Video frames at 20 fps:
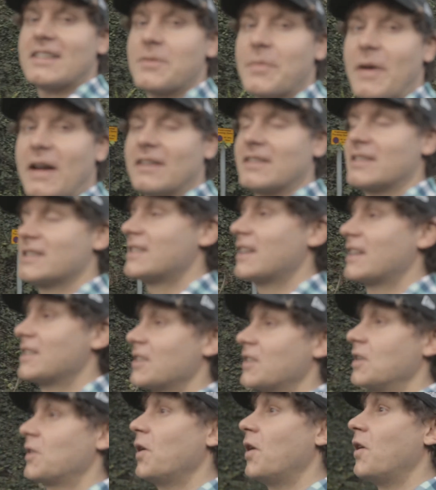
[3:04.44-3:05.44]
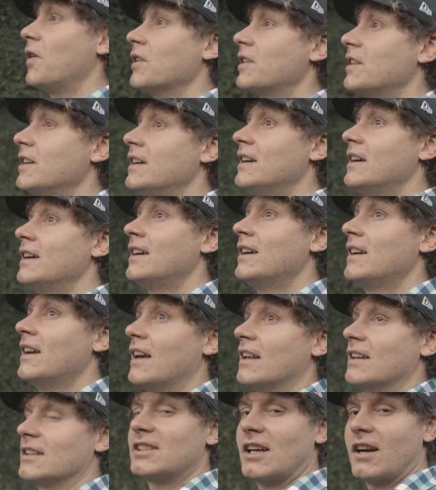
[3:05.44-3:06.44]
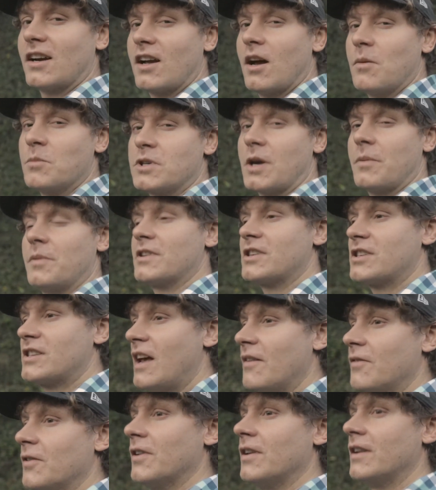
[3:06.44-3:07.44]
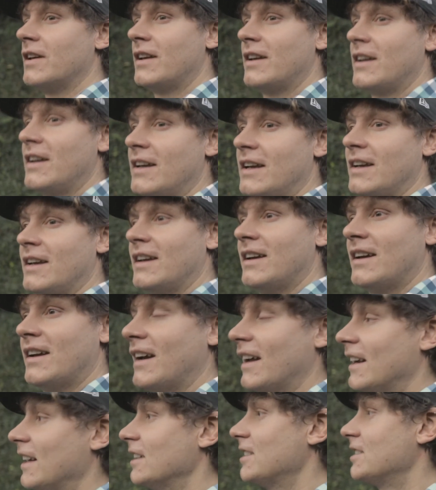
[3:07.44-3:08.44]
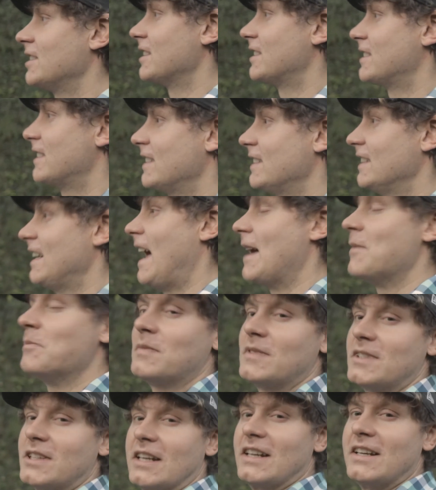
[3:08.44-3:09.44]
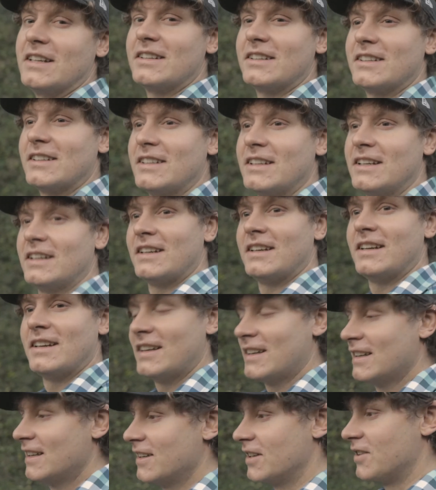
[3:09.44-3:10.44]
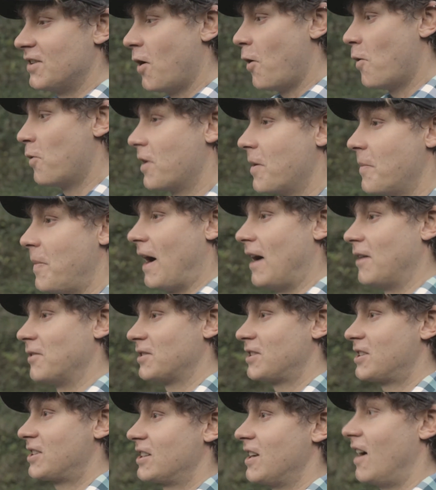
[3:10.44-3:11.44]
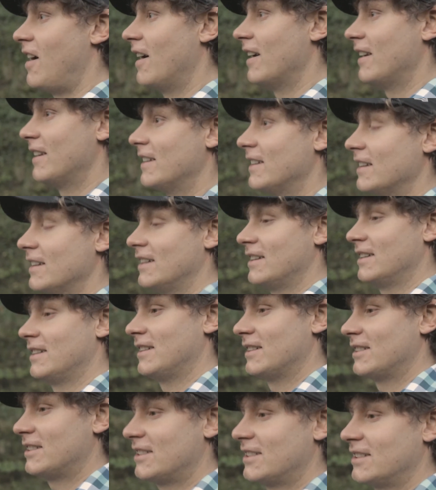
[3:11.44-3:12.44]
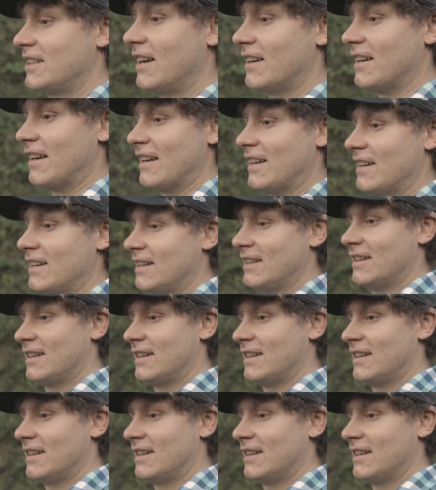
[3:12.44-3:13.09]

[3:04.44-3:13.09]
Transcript: it's about 6 o'clock and the sun comes up at 7. And it's just empty. No one about, silent, stunning.